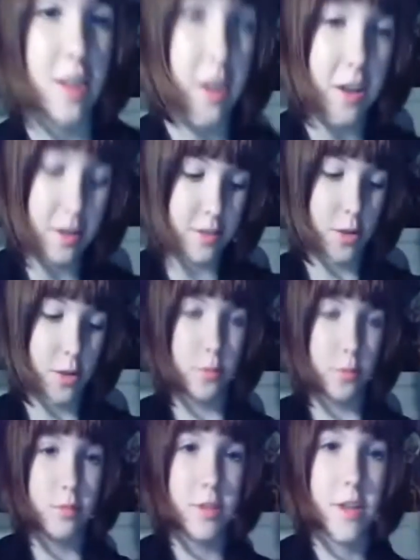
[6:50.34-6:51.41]
it, so it's
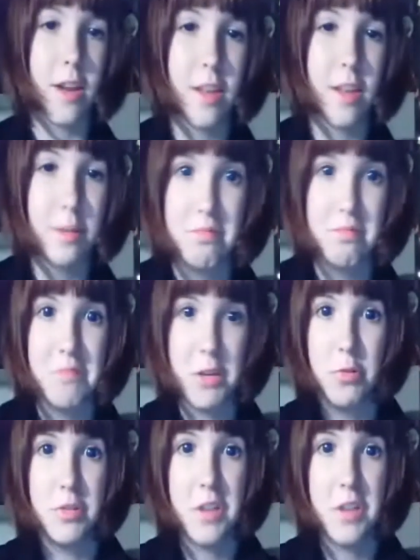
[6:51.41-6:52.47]
kind of like make new
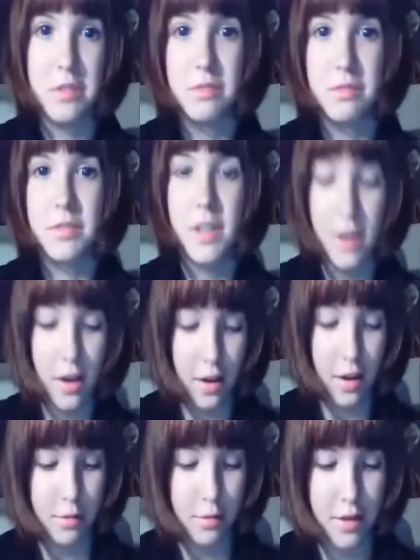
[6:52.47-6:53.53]
stuff.
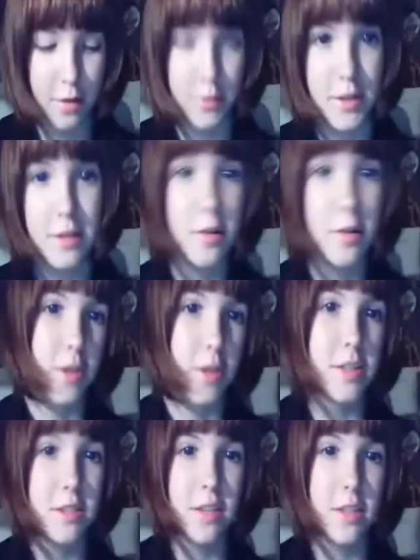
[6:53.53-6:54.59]
But then I was like, oh,
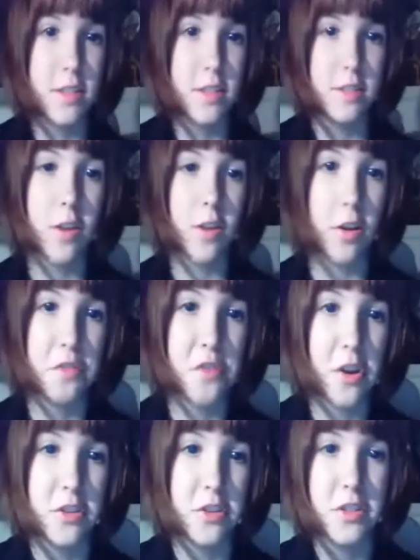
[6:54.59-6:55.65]
that's not
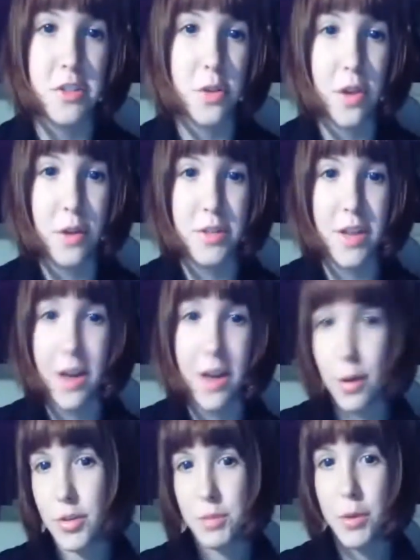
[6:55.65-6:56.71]
French. So then I decided I would
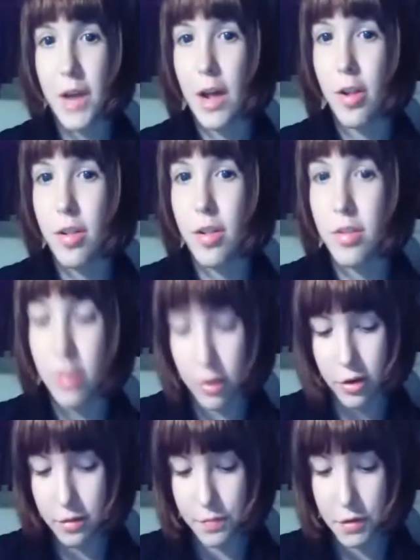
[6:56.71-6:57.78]
just put le
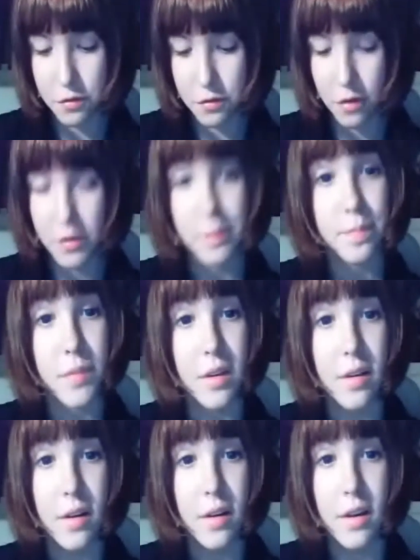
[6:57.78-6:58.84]
in front of it,
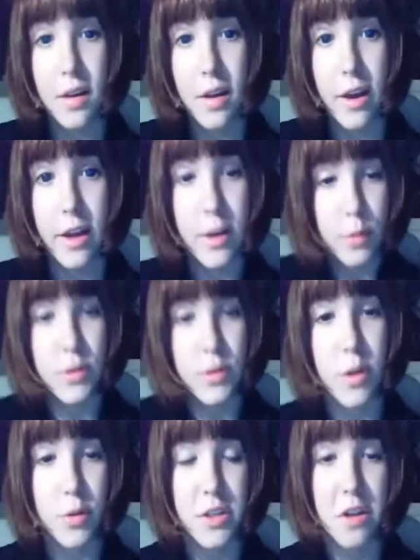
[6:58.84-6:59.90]
and it was
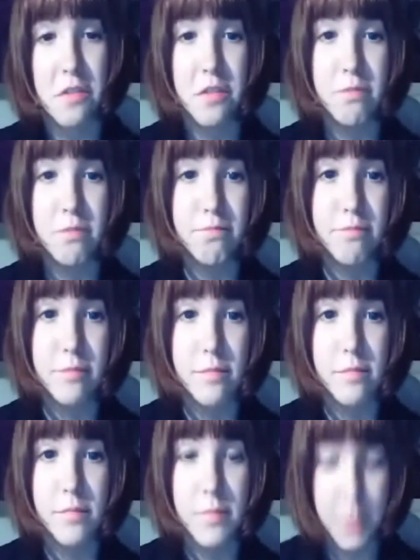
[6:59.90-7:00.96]
close enough.
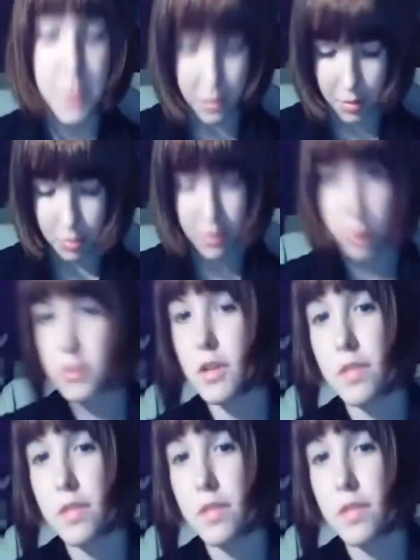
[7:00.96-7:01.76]
So then I put close enough at